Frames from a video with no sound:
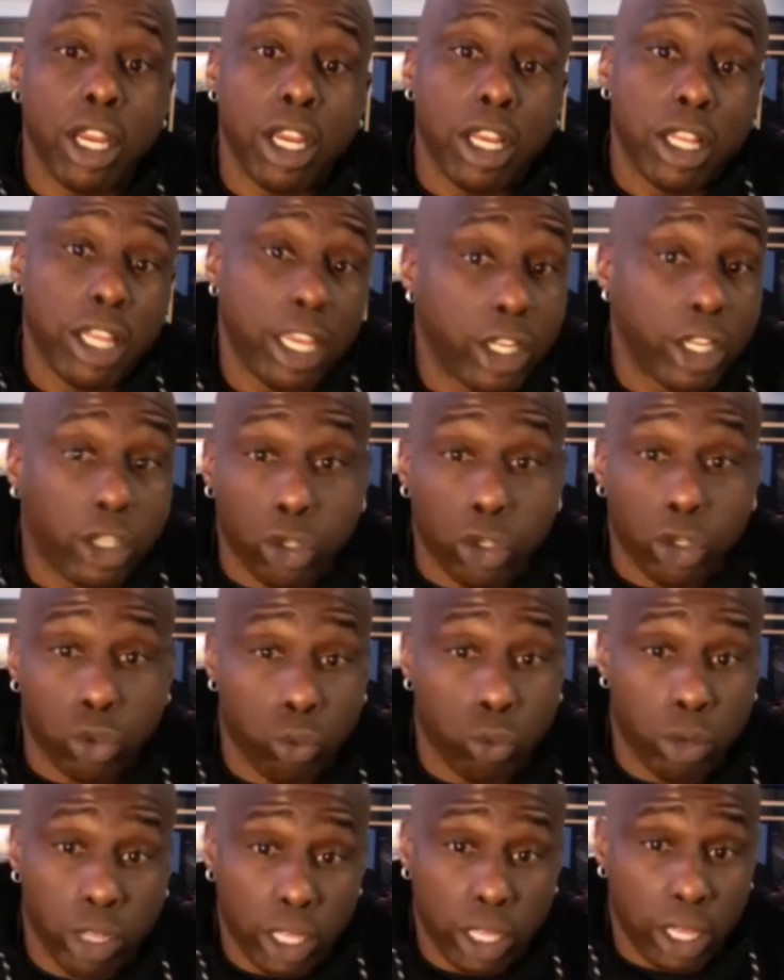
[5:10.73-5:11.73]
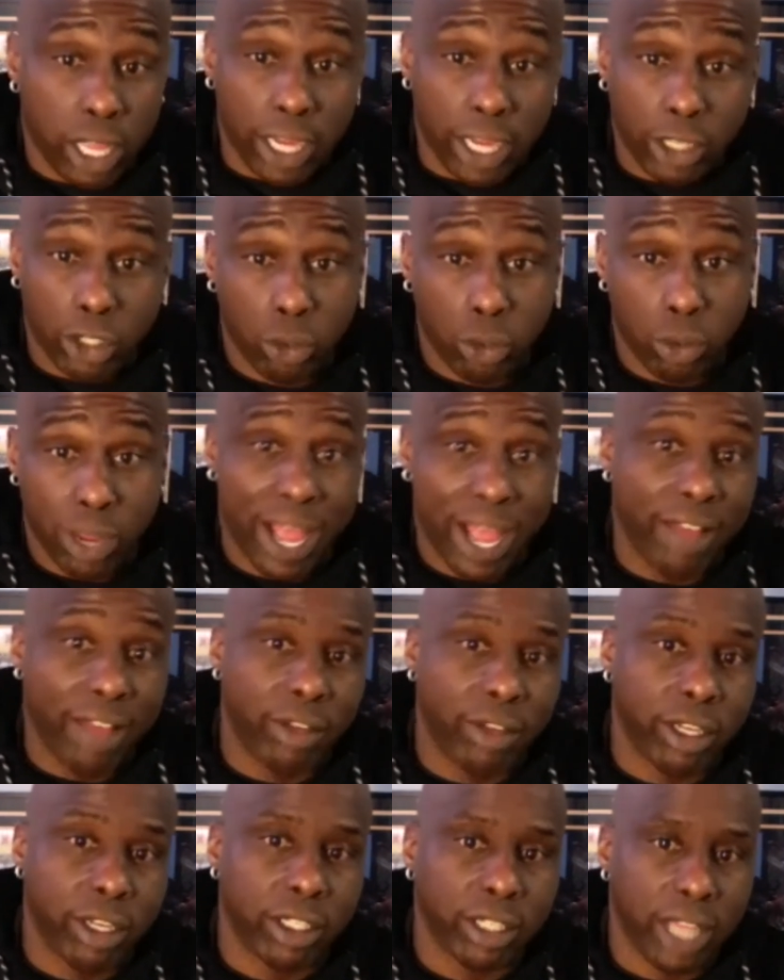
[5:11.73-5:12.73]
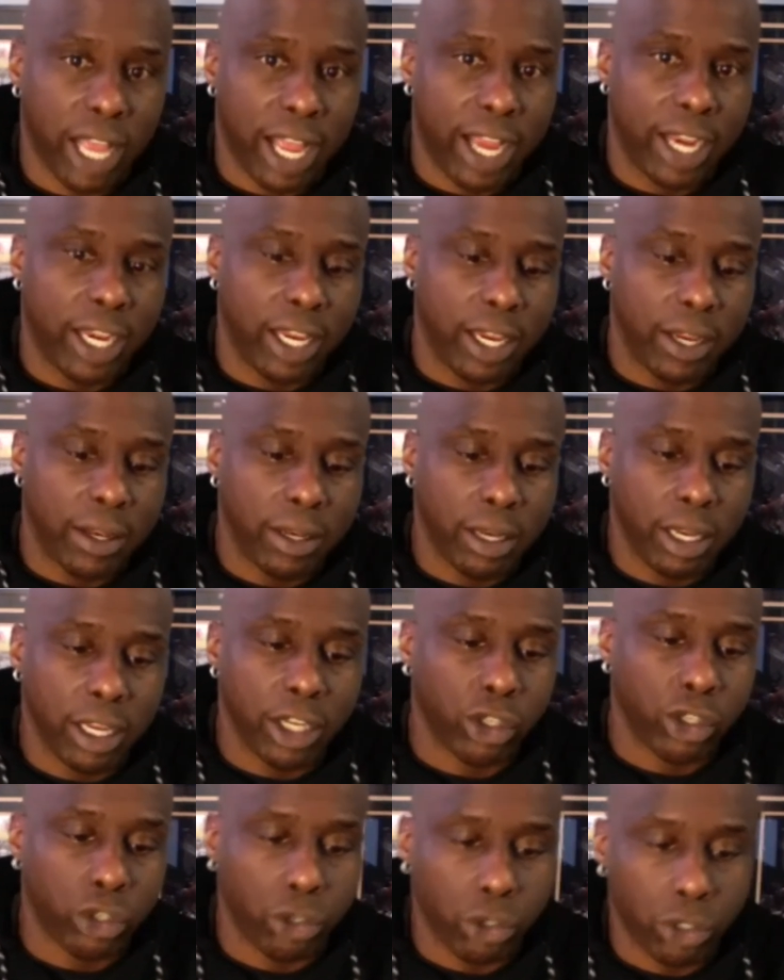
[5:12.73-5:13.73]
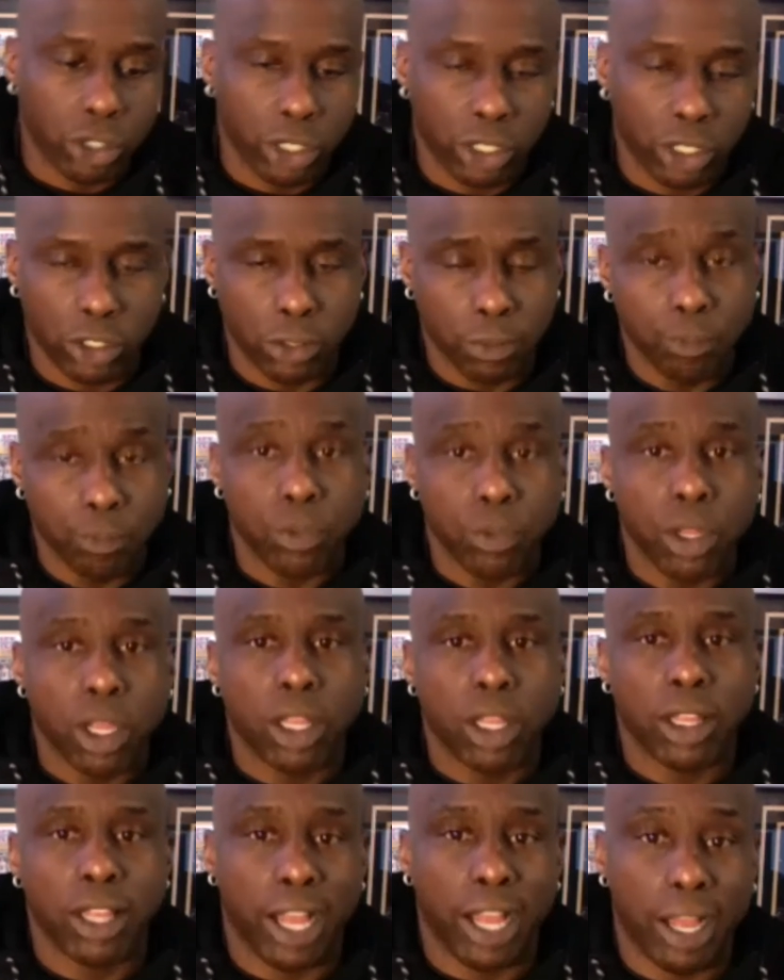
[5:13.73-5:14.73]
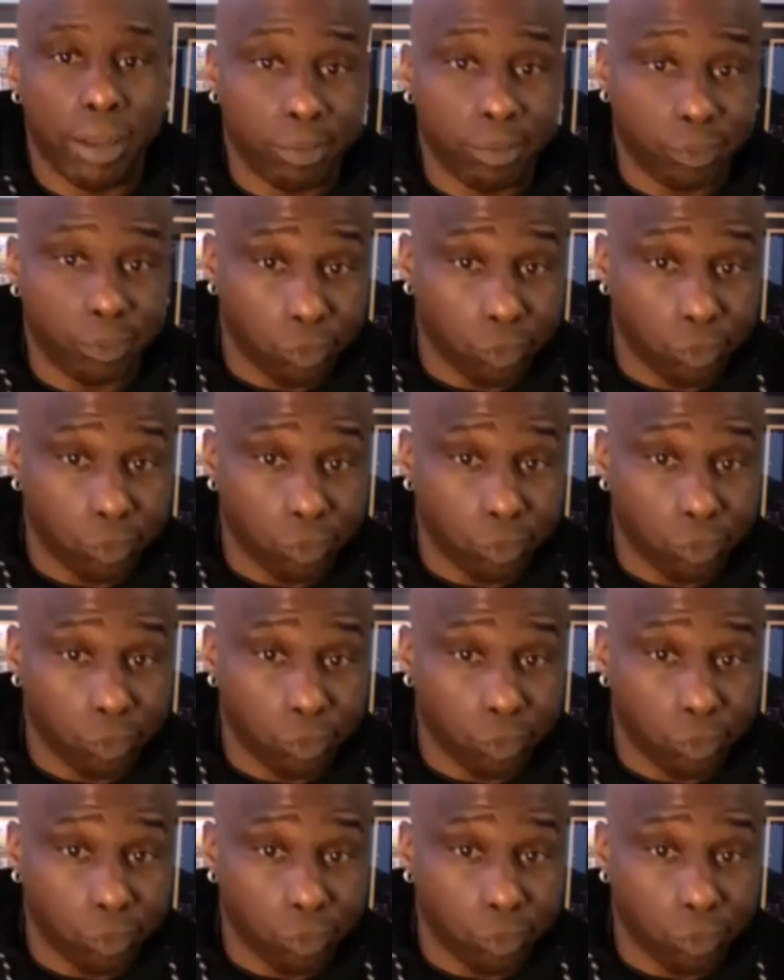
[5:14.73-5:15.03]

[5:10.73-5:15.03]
issues with clients who have anxiety issues is that